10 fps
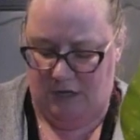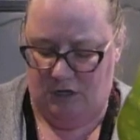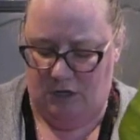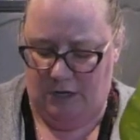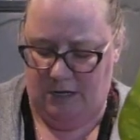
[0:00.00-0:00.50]

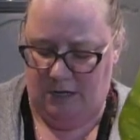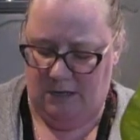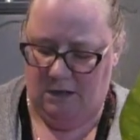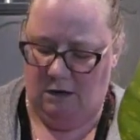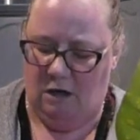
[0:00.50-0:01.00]
good
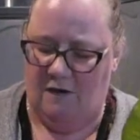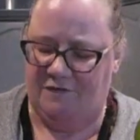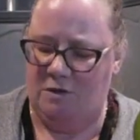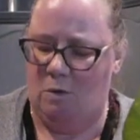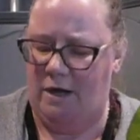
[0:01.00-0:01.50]

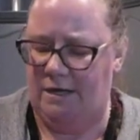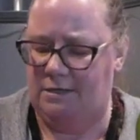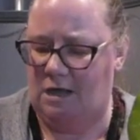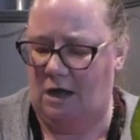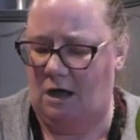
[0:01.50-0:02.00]
lofty one.
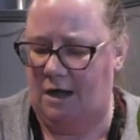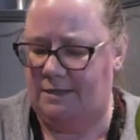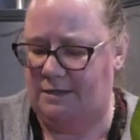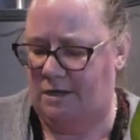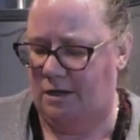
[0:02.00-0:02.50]
It's got
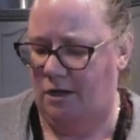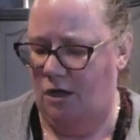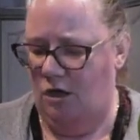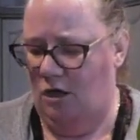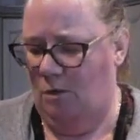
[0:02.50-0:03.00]
lots of
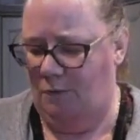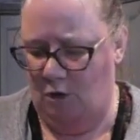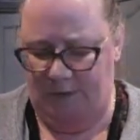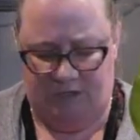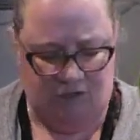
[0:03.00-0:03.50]

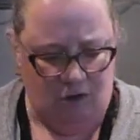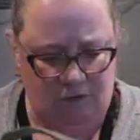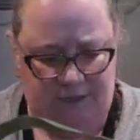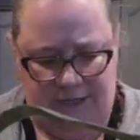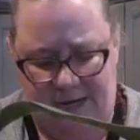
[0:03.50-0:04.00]
pumice
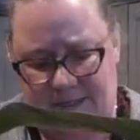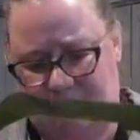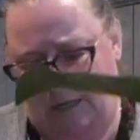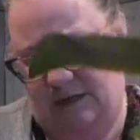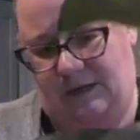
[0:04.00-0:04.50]
stones in it.